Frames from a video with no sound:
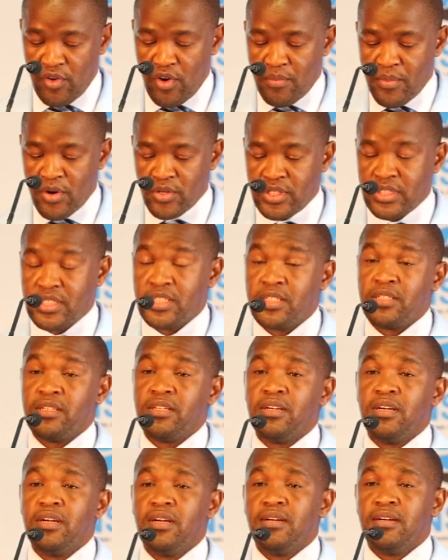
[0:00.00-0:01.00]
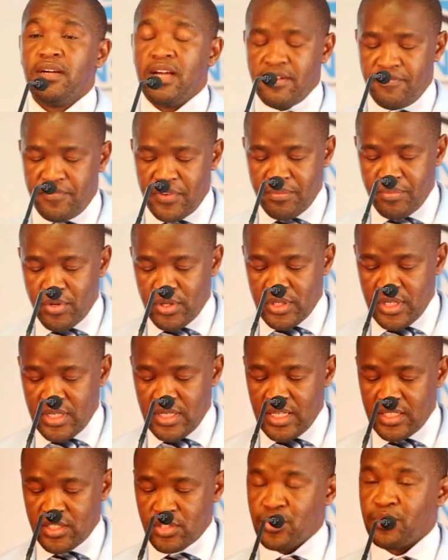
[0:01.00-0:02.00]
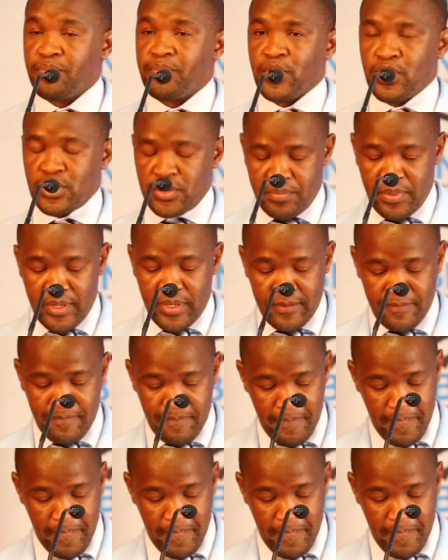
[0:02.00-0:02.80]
commodity everybody needs to prosper.